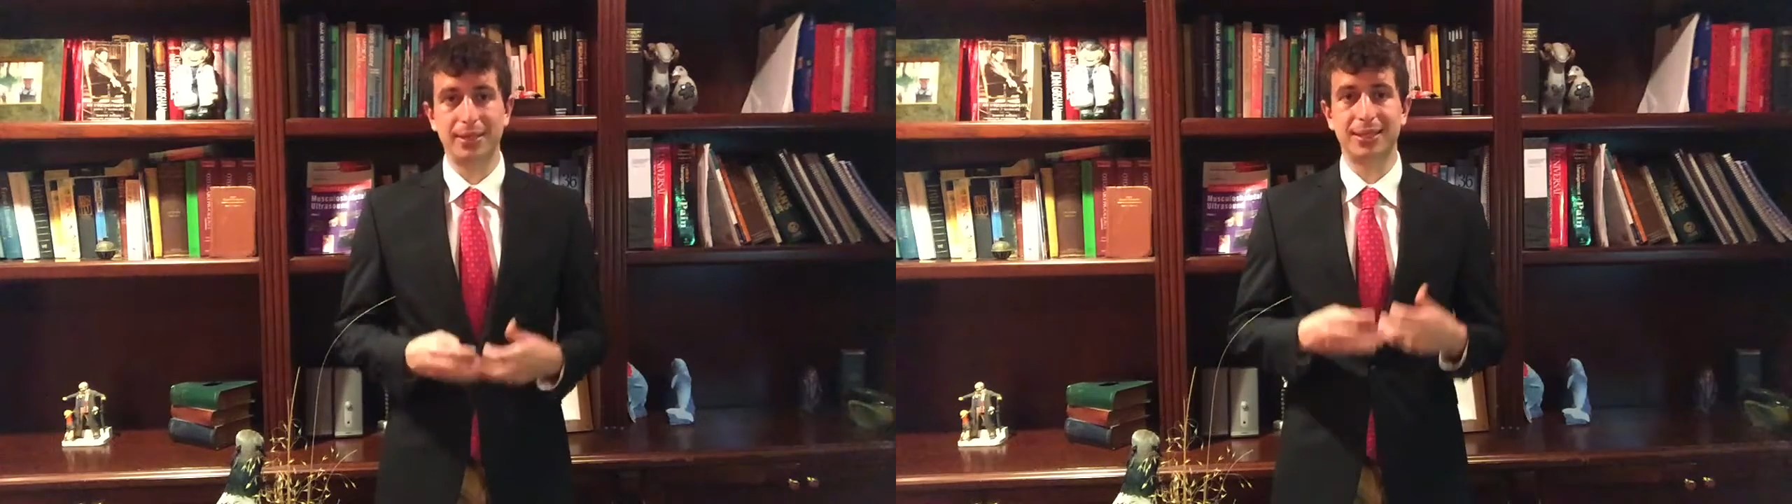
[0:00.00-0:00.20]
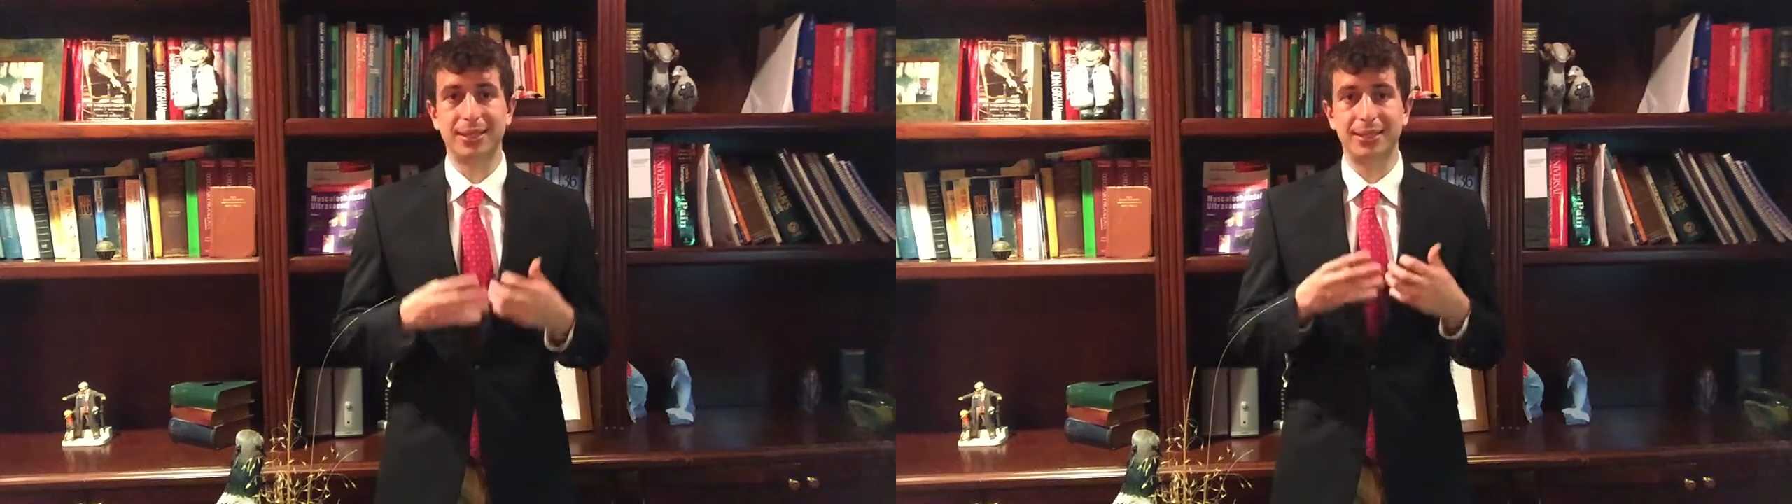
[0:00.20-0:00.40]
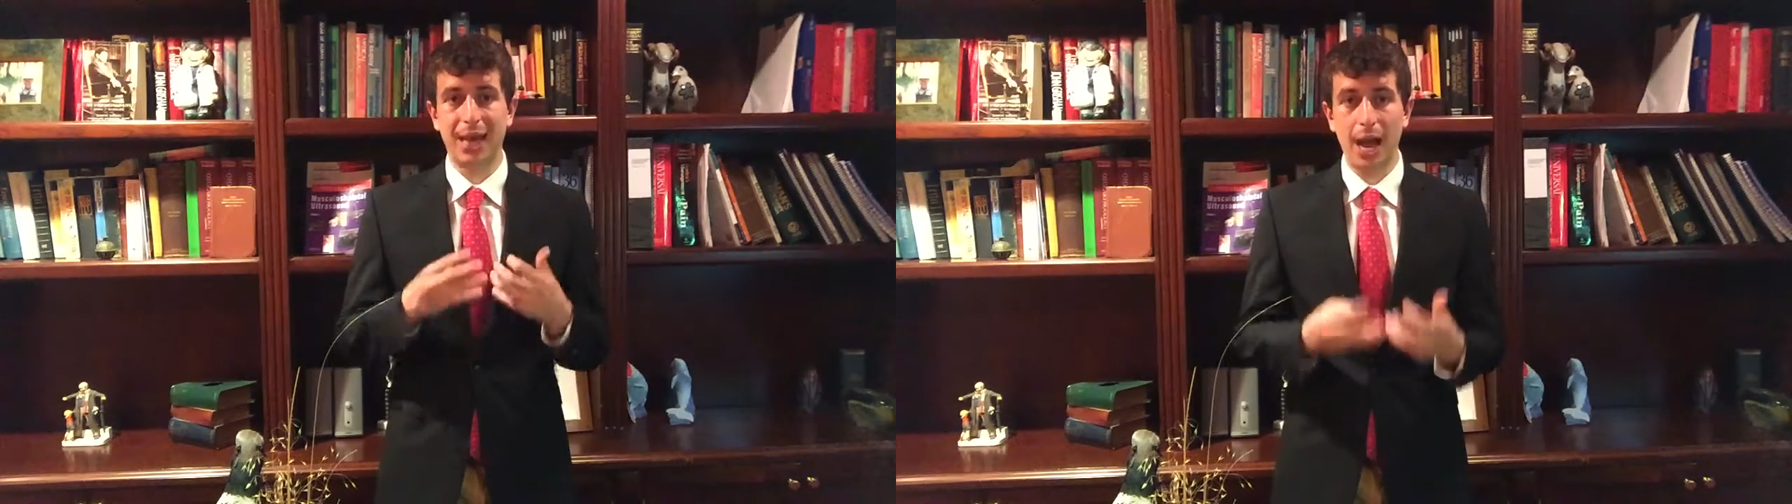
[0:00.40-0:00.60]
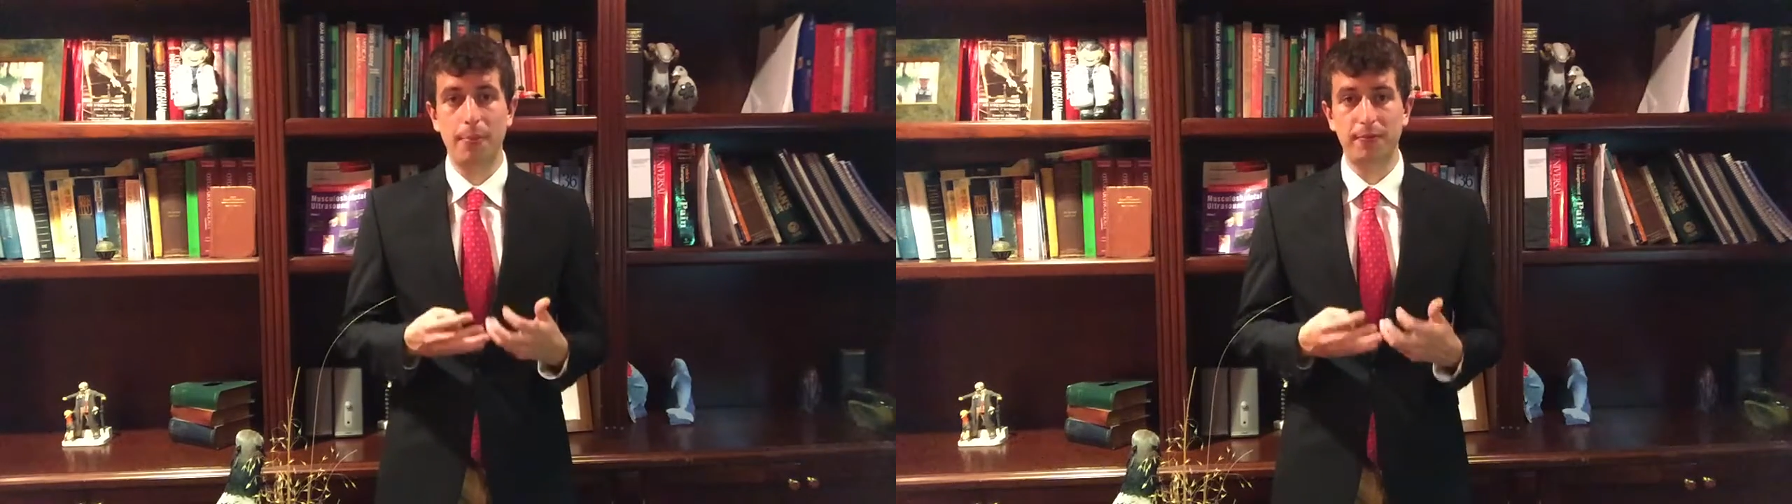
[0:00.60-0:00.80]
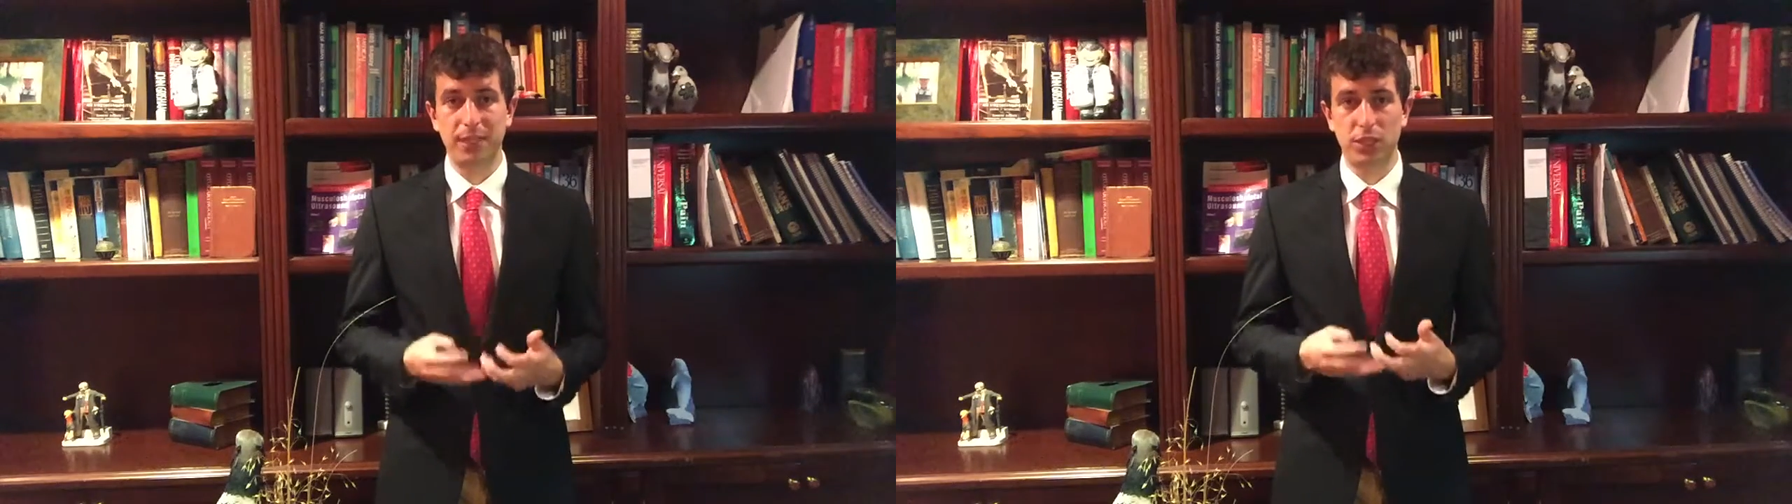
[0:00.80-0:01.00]
into the
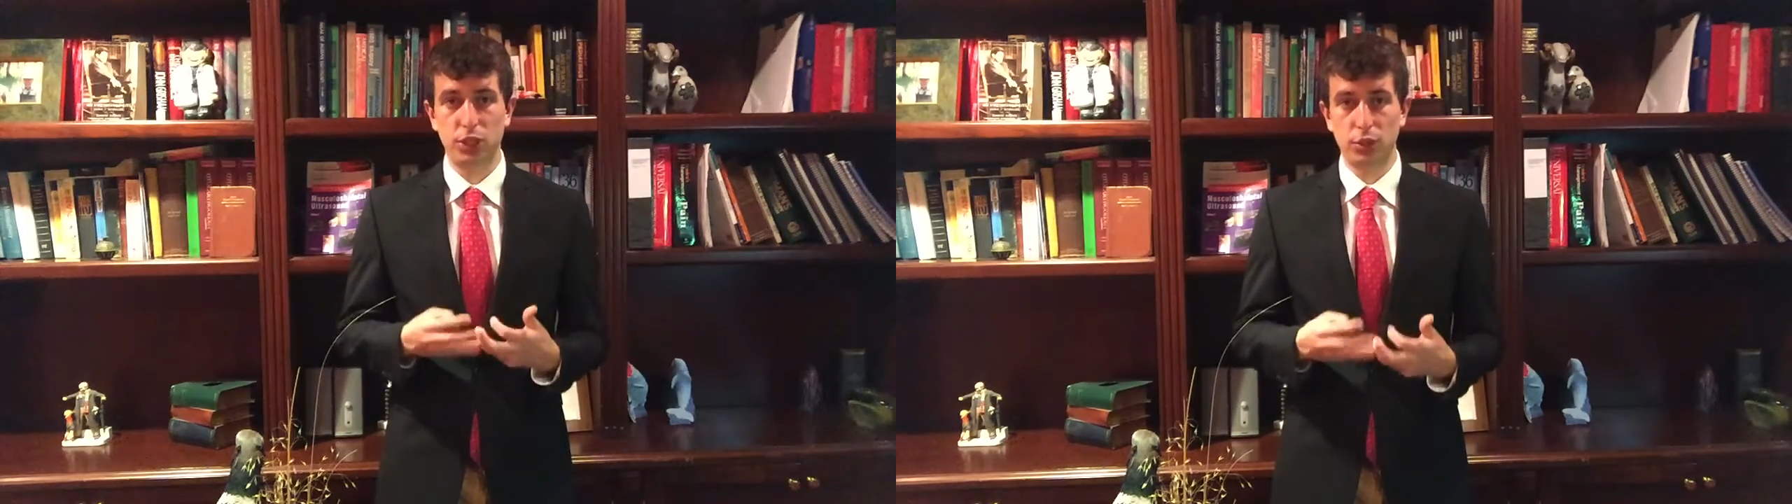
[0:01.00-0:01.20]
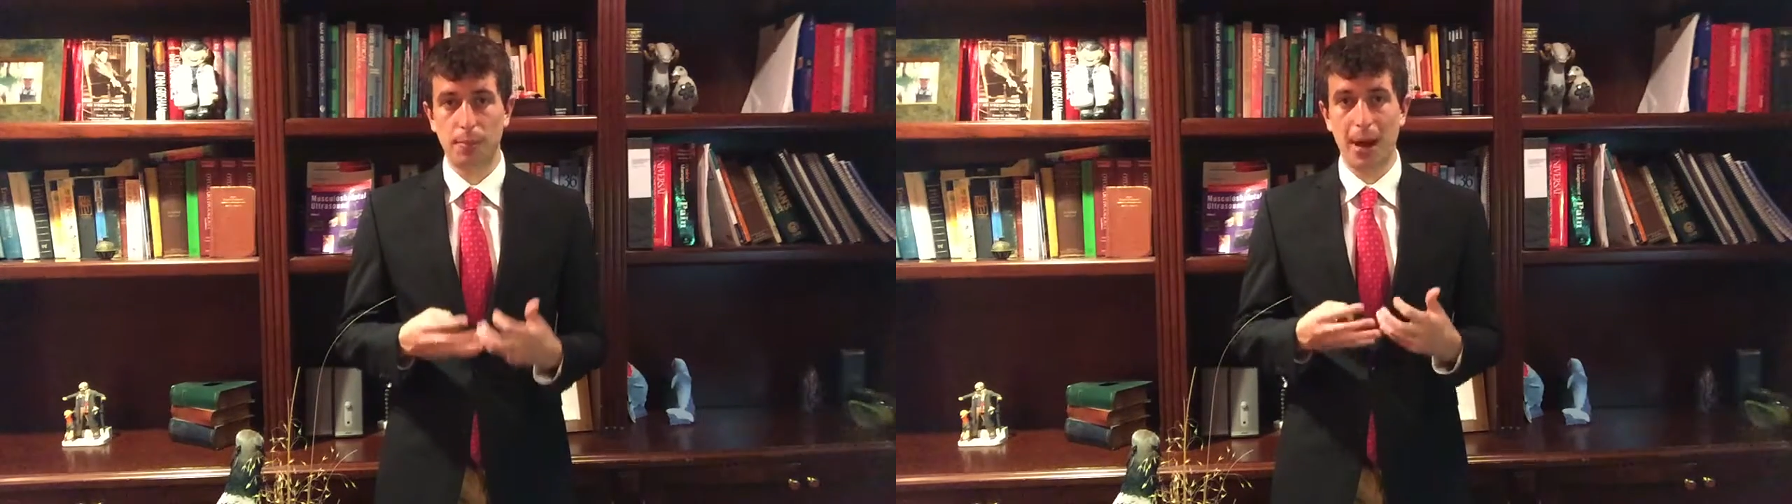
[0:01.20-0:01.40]
type of tissue the